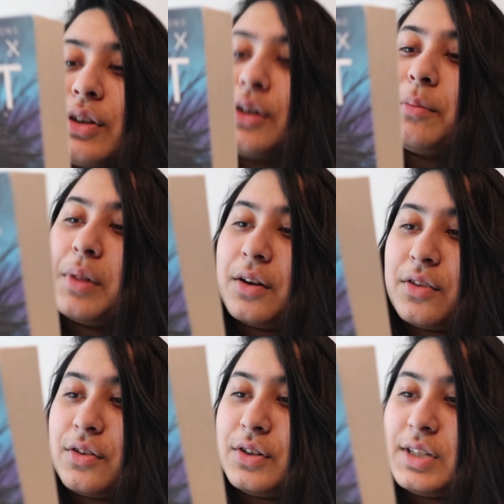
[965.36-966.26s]
a good
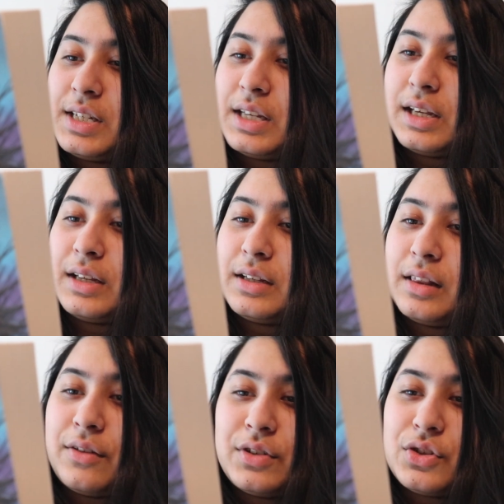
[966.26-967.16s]
bloodthirsty
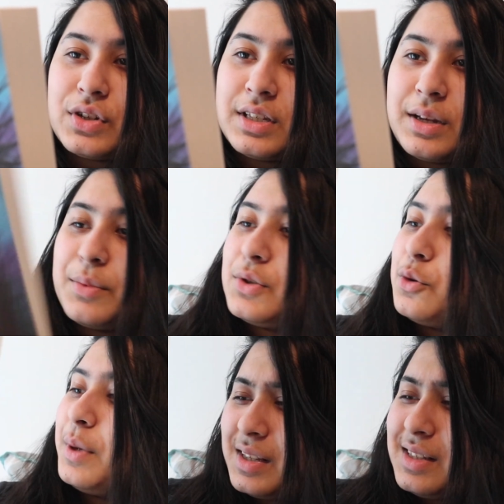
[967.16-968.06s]
love interest, I'm
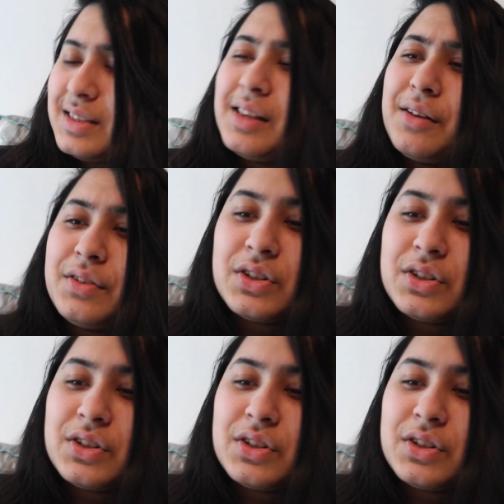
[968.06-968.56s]
assuming he's the love